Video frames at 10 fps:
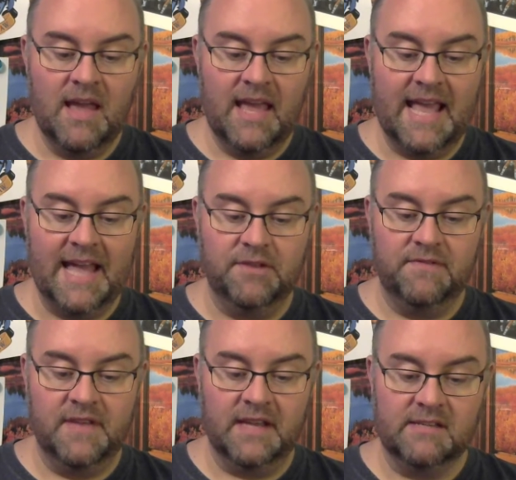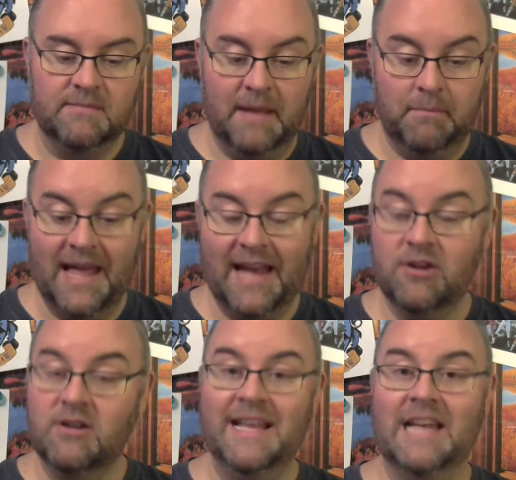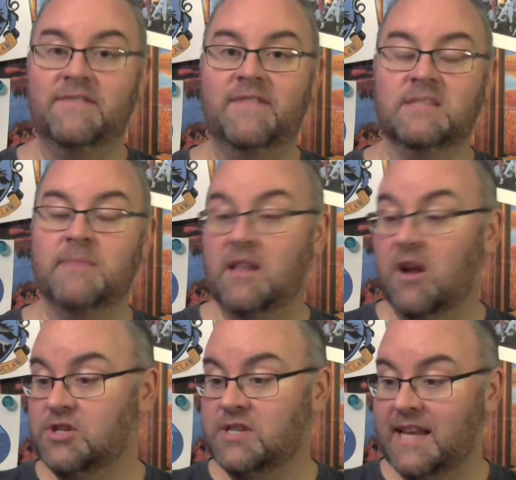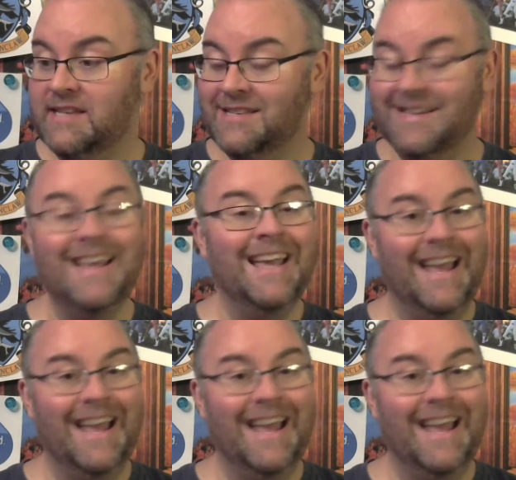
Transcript: He had to fix my bladder, he had to fix my large intestine,